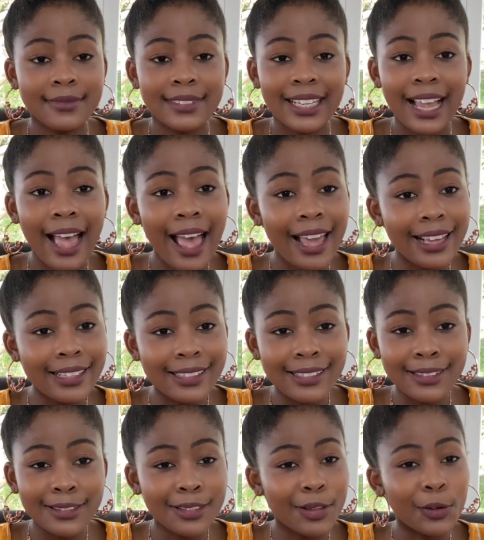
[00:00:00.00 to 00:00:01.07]

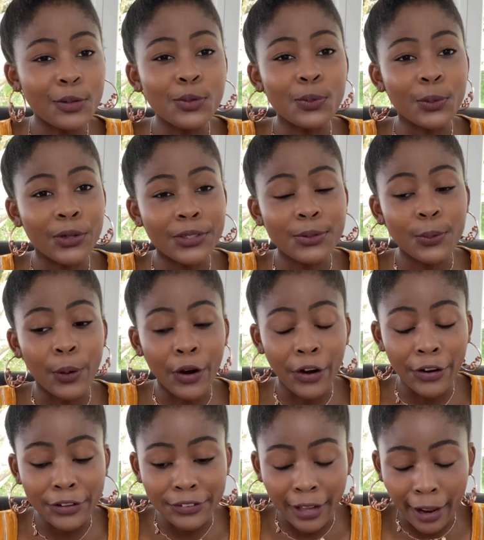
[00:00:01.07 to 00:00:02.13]
Guys, those words were
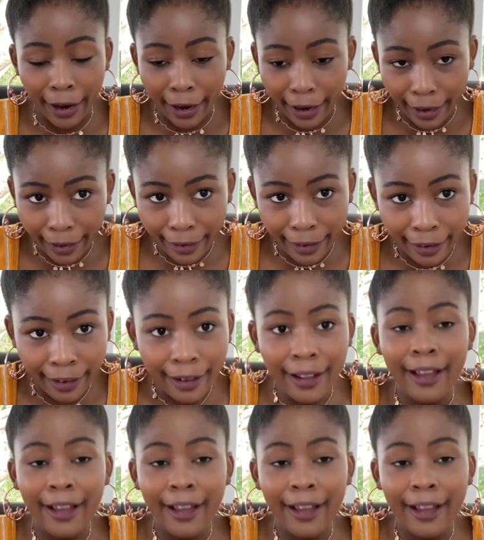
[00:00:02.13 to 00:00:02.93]
hurting.